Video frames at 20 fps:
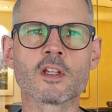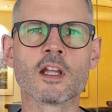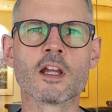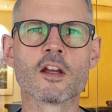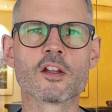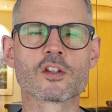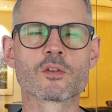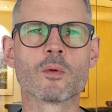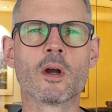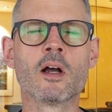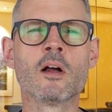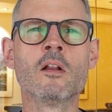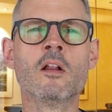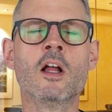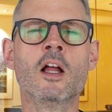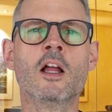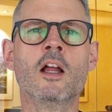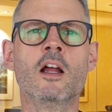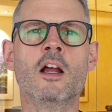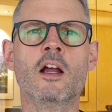as well.
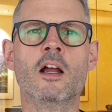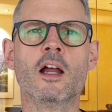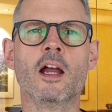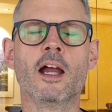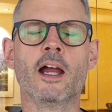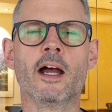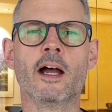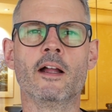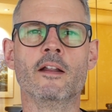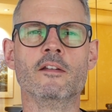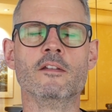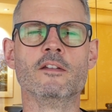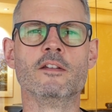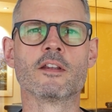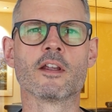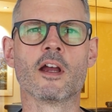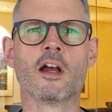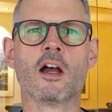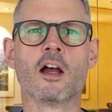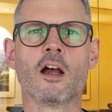And
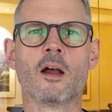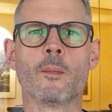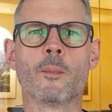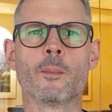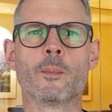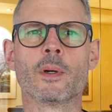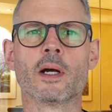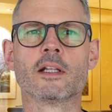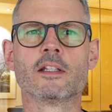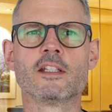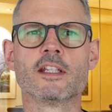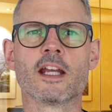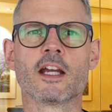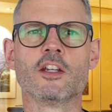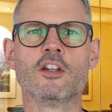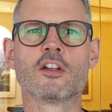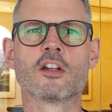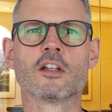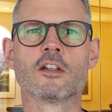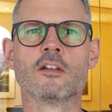but yeah,
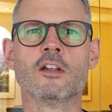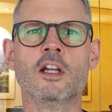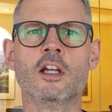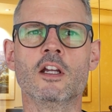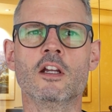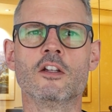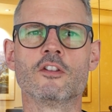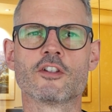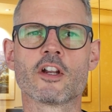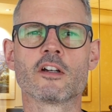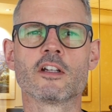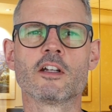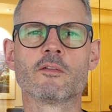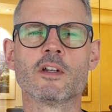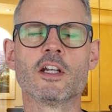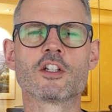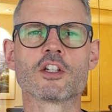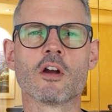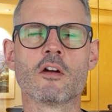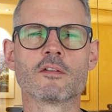you can generally
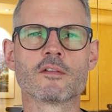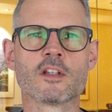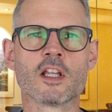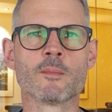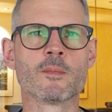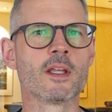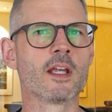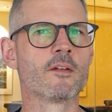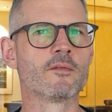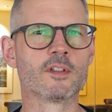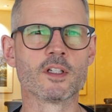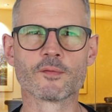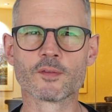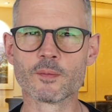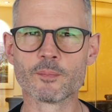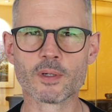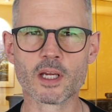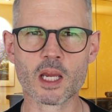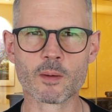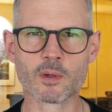reach out to them. They have
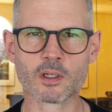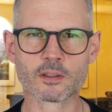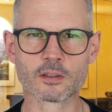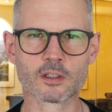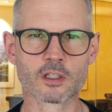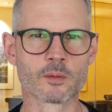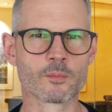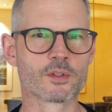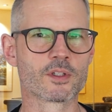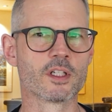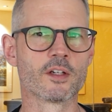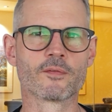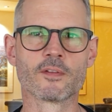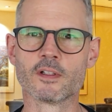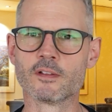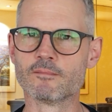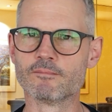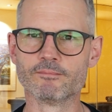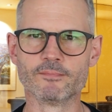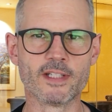different payment terms,
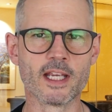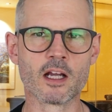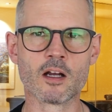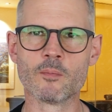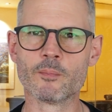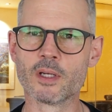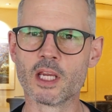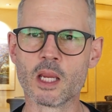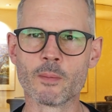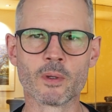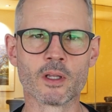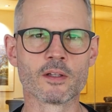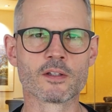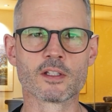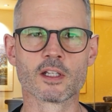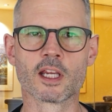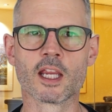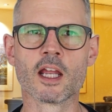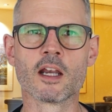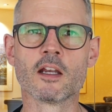different down payments.
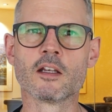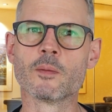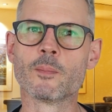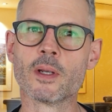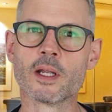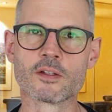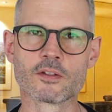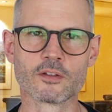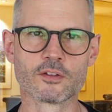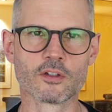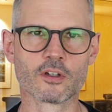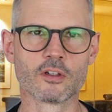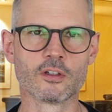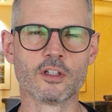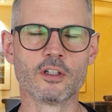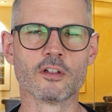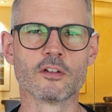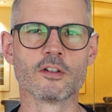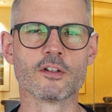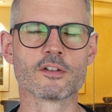Again, it depends on
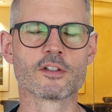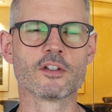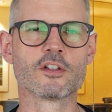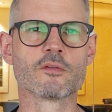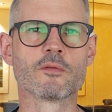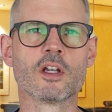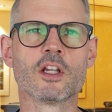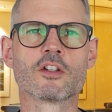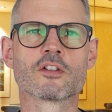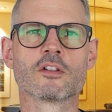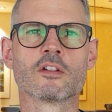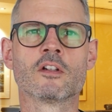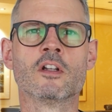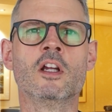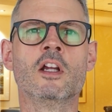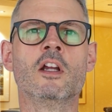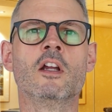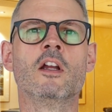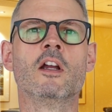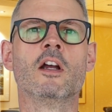your situation.